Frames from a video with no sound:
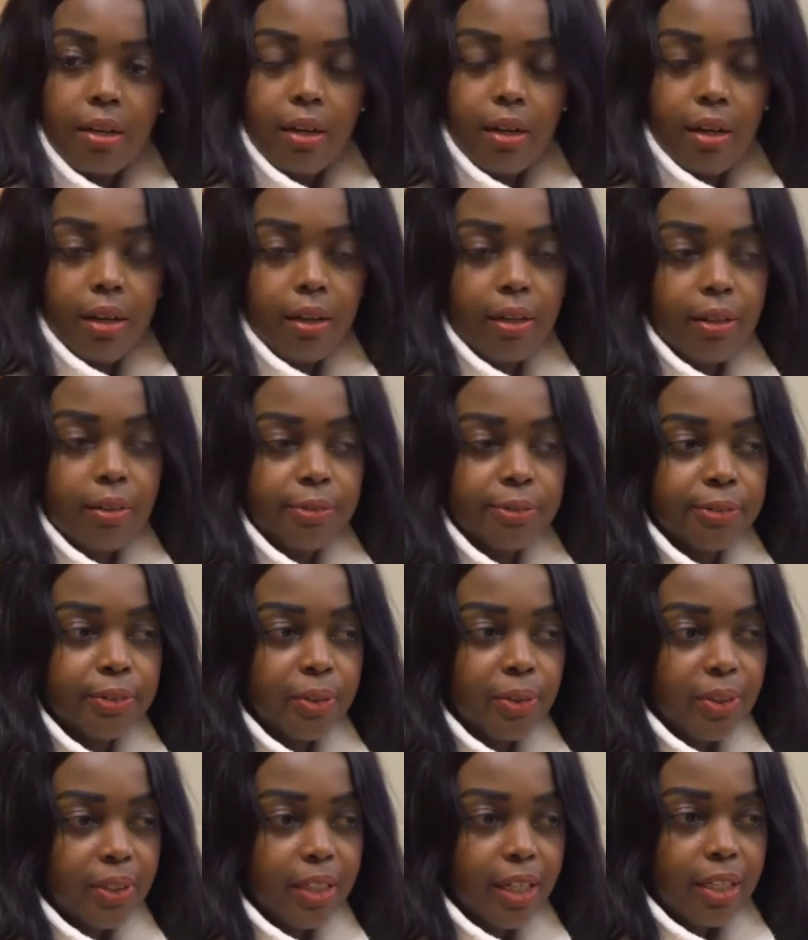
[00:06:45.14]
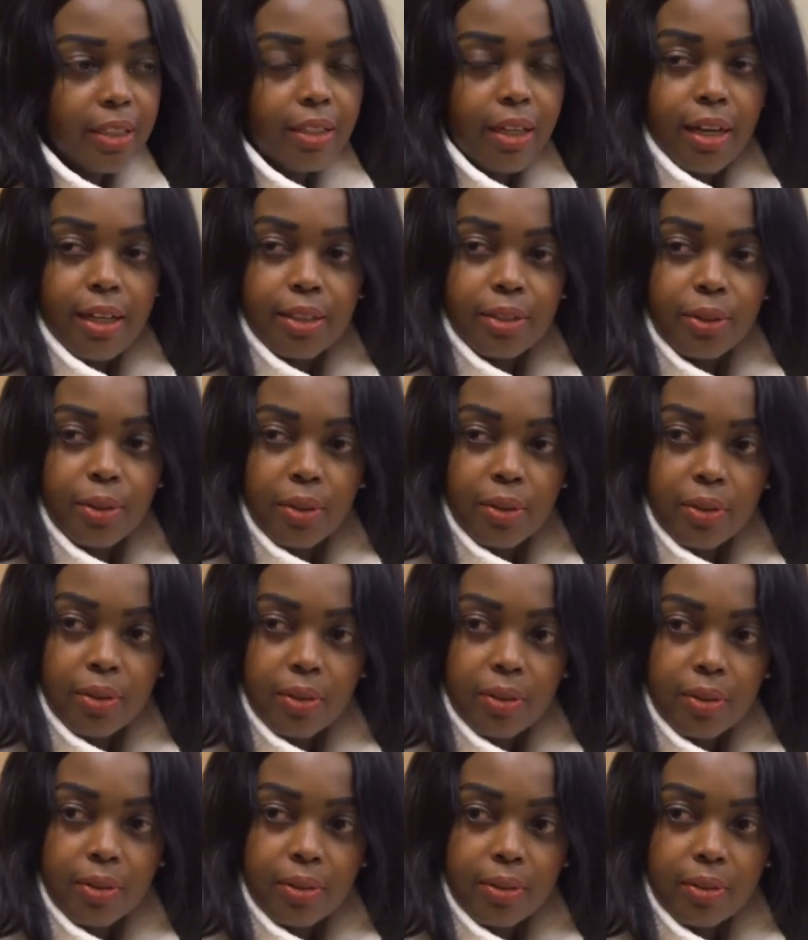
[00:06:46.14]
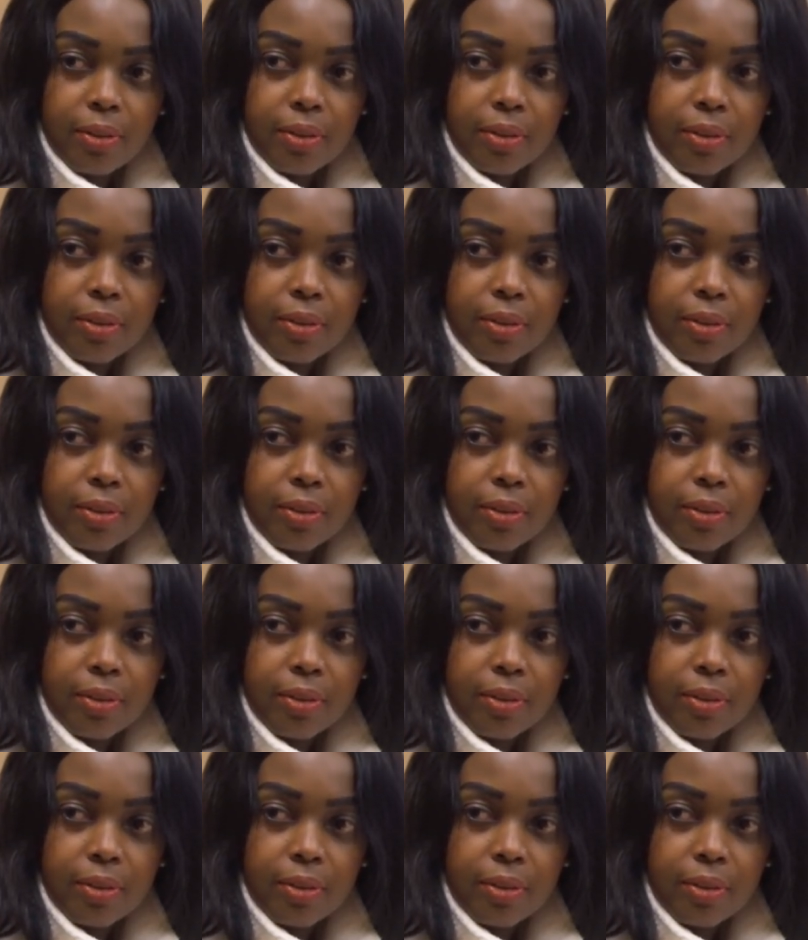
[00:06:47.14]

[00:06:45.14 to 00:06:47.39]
For that, I don't know.